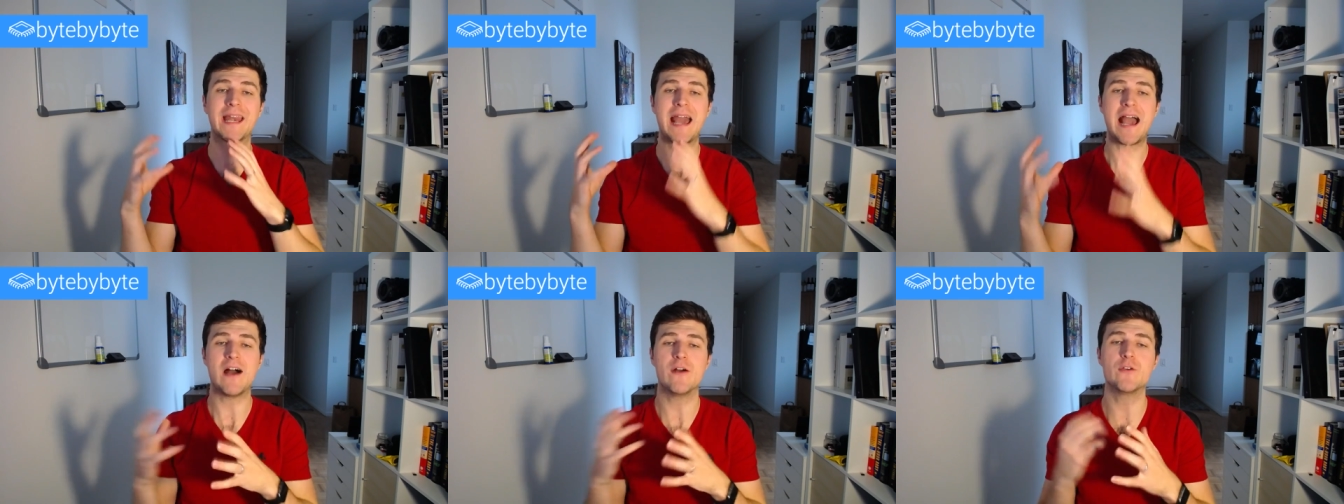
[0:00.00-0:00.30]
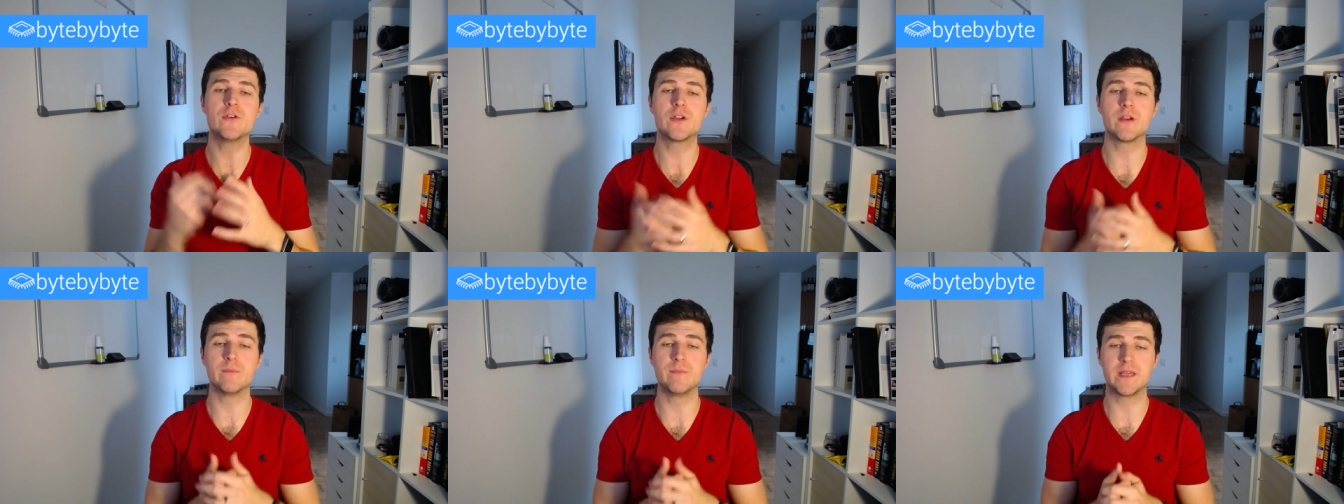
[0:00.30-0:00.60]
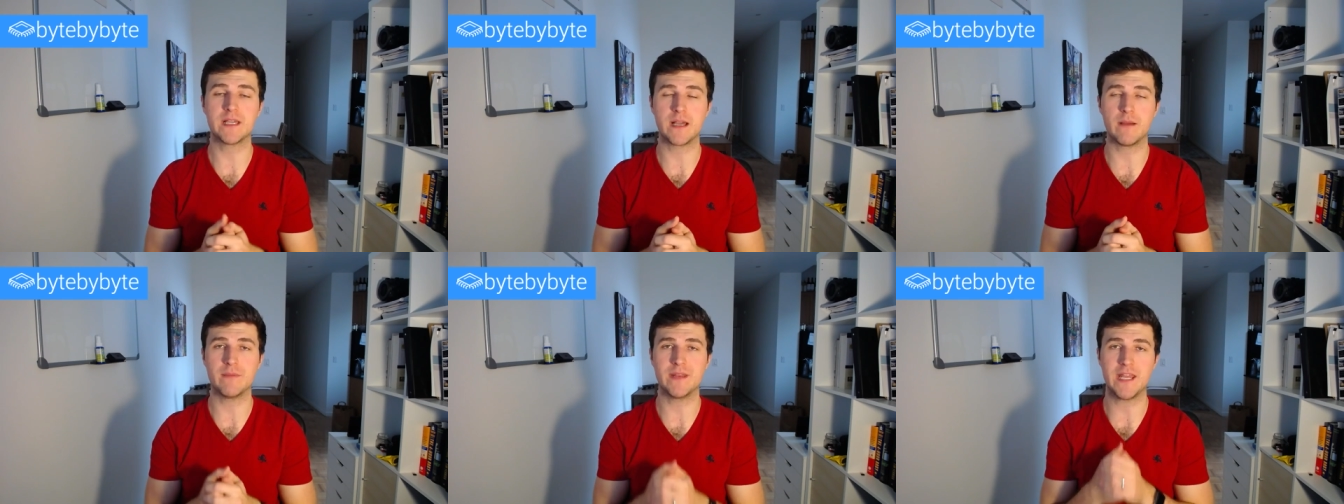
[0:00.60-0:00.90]
and how you can
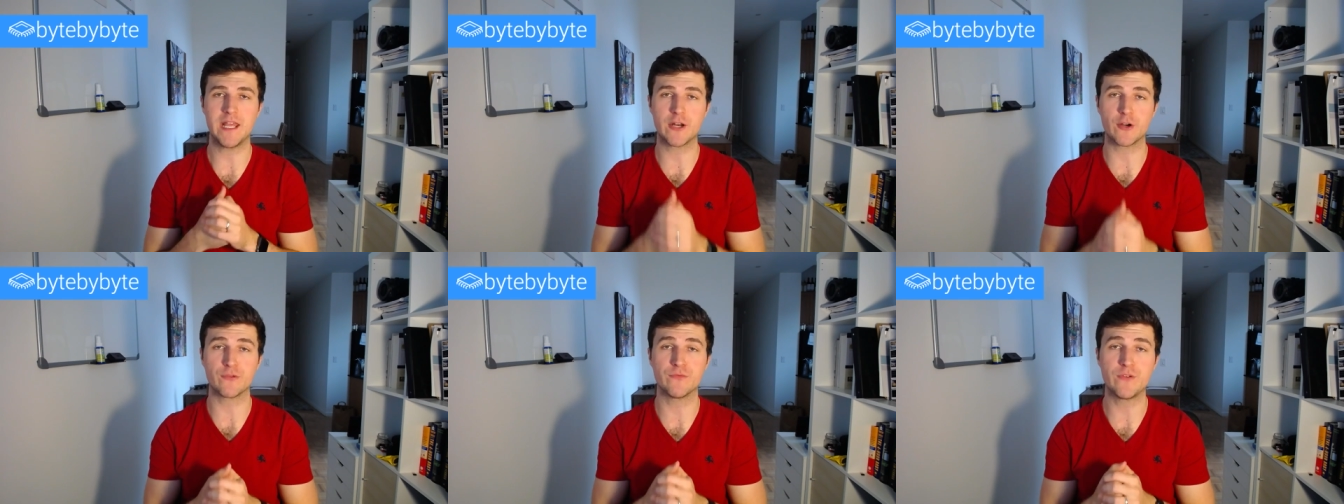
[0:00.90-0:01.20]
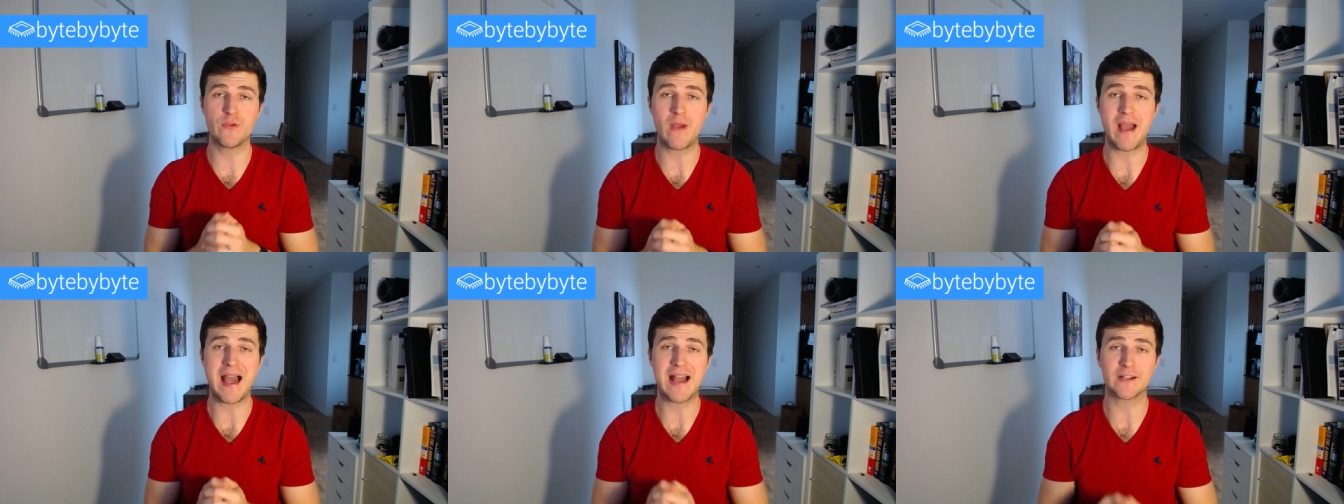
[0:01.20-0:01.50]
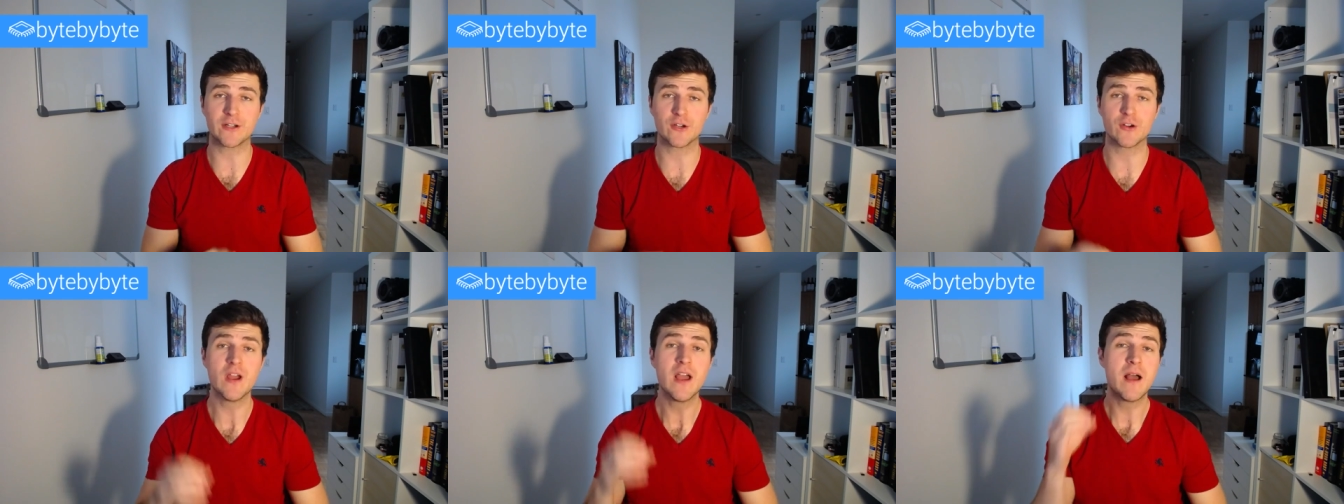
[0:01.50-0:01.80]
become an interview
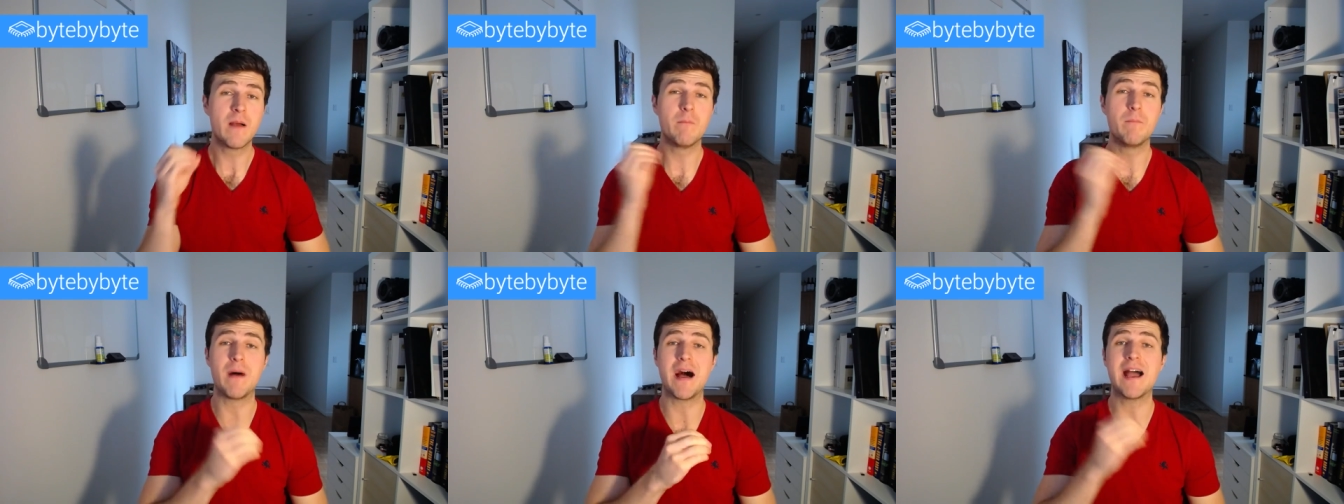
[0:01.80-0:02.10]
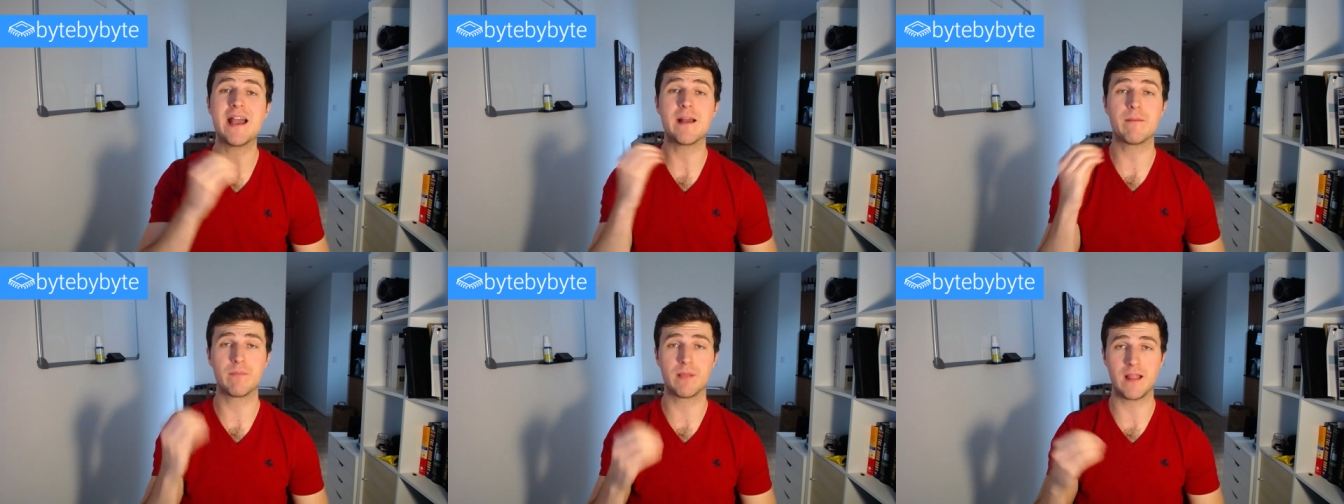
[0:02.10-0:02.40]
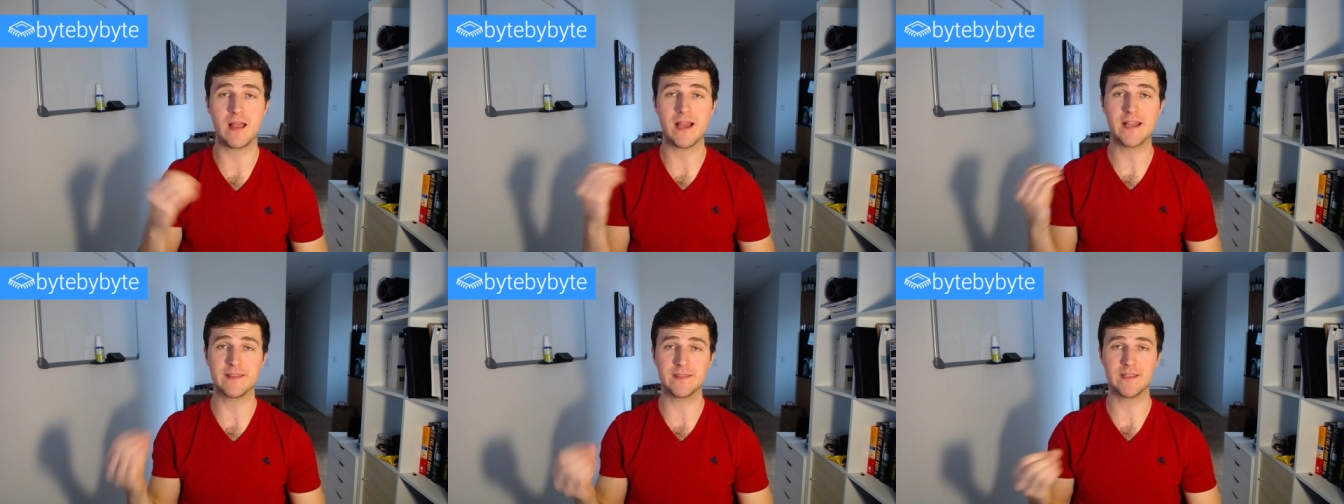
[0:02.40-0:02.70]
hacker by
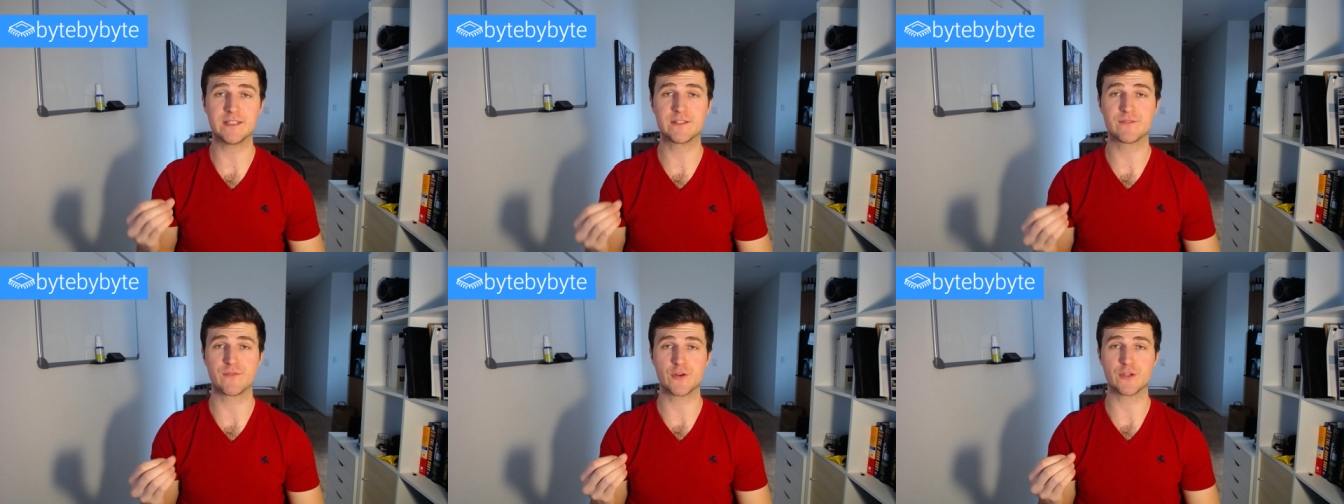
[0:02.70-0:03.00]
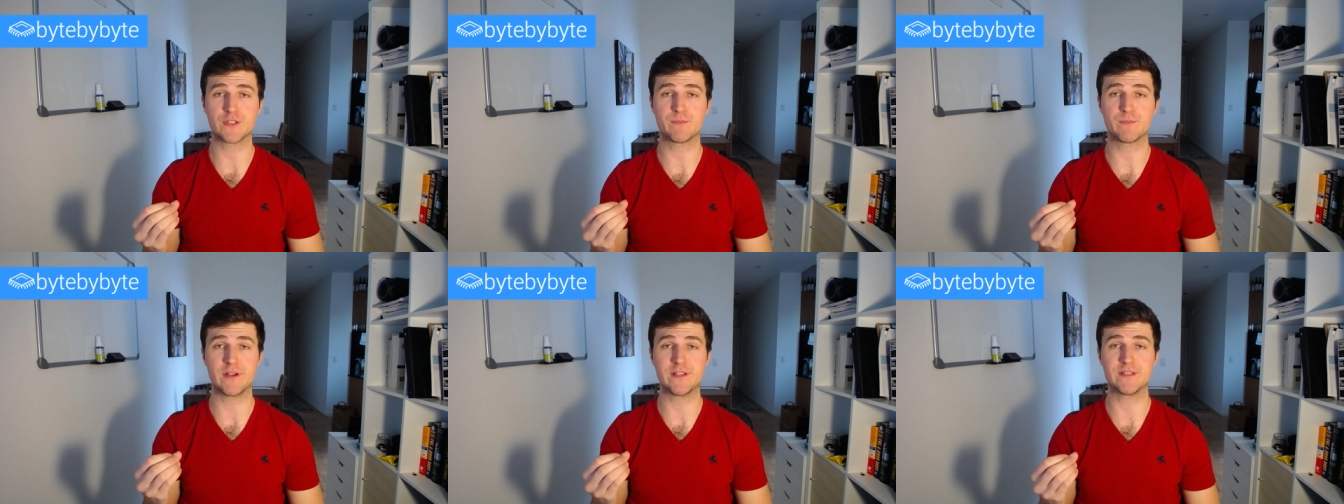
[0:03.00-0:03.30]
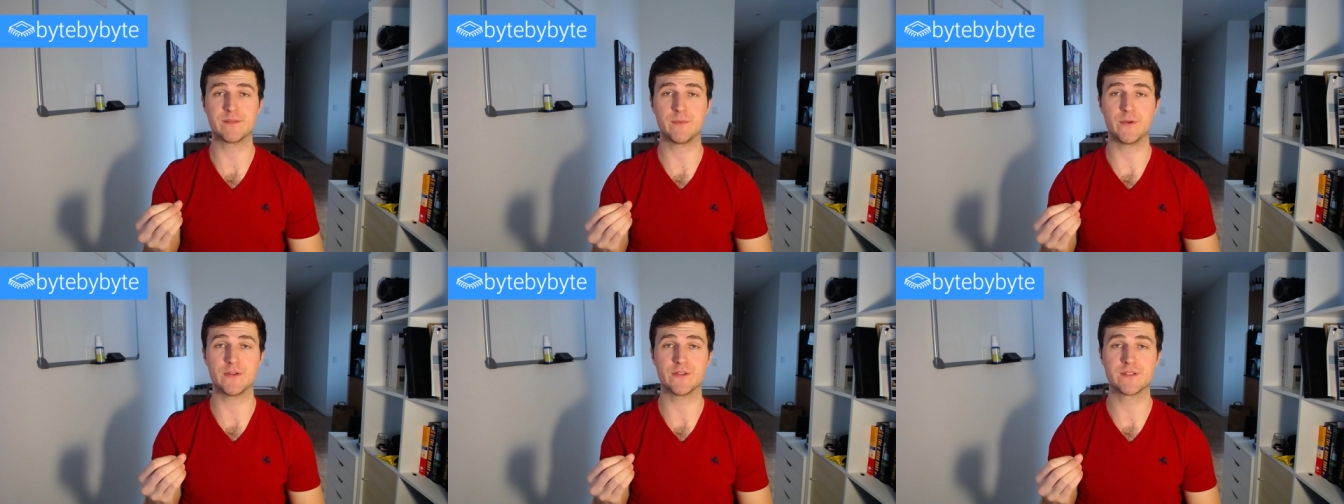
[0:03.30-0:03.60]
applying these first
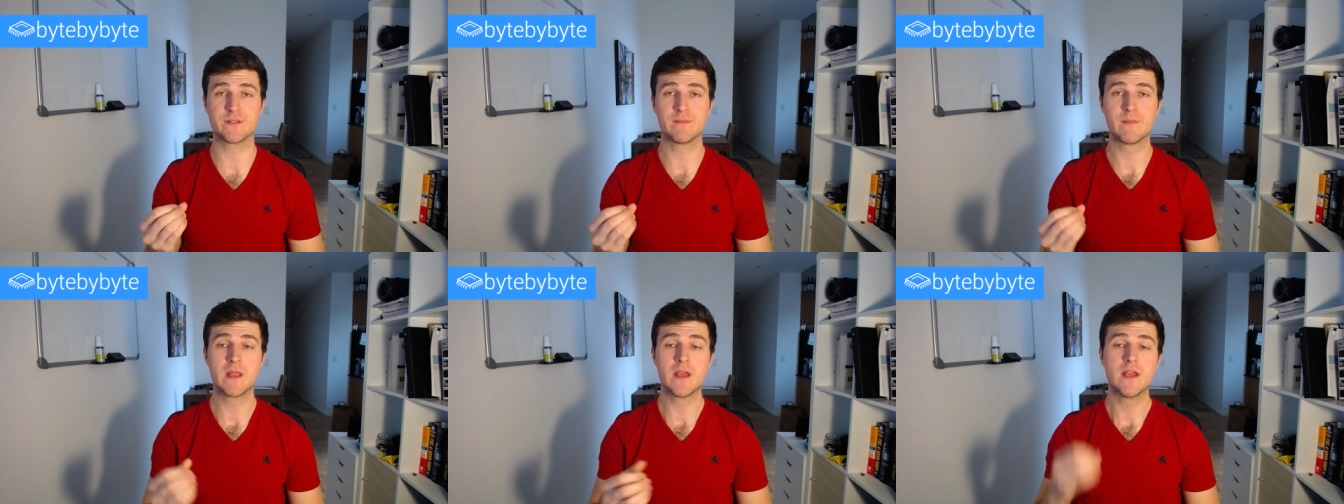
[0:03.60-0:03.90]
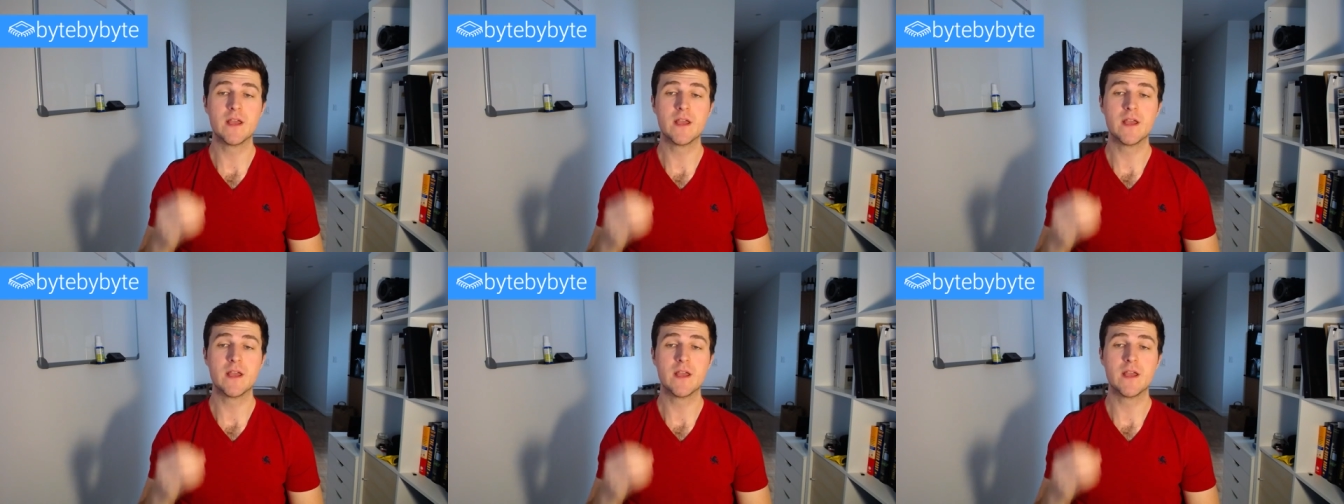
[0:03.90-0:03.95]
principles.